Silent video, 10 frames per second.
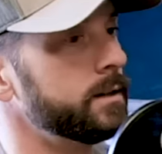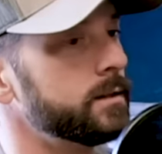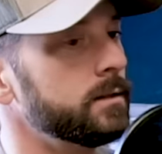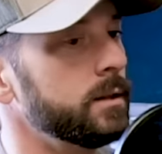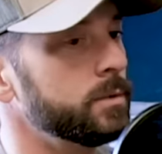
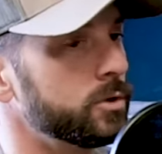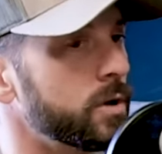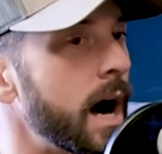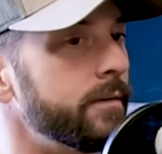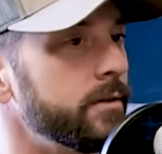it's it was a
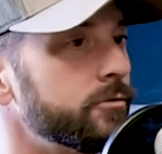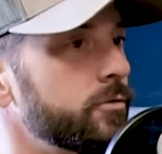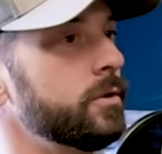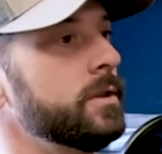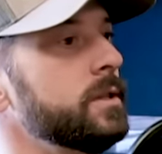driving
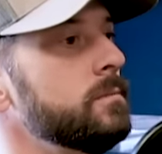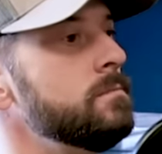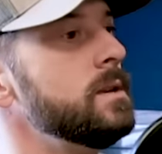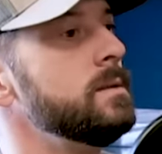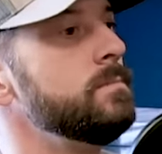force in
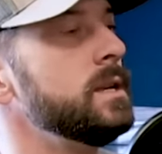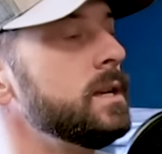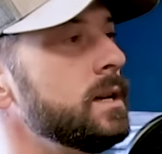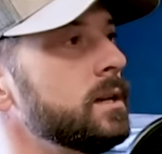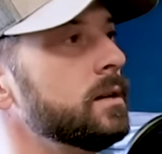me
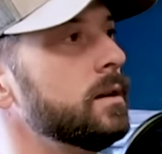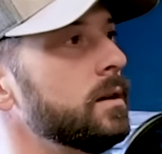being